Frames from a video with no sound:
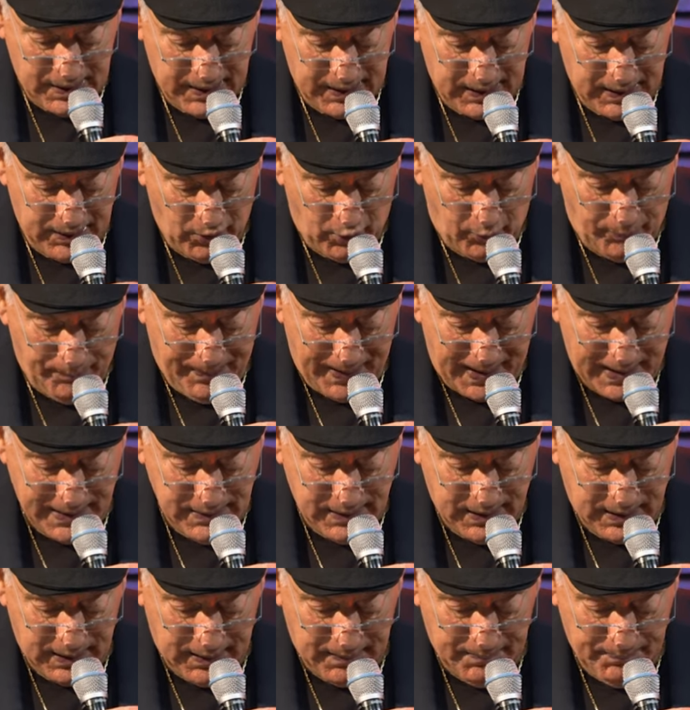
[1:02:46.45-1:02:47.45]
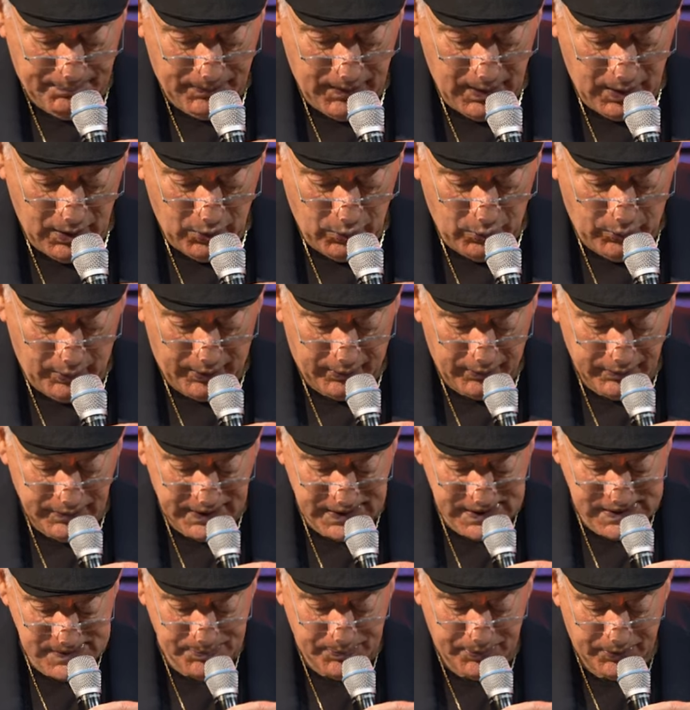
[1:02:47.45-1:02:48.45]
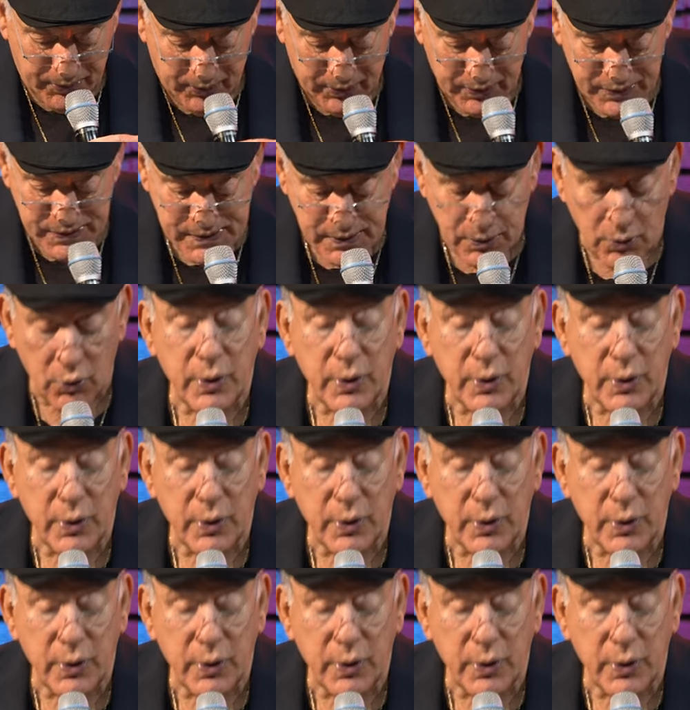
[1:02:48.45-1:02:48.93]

obeyed him, were dispersed.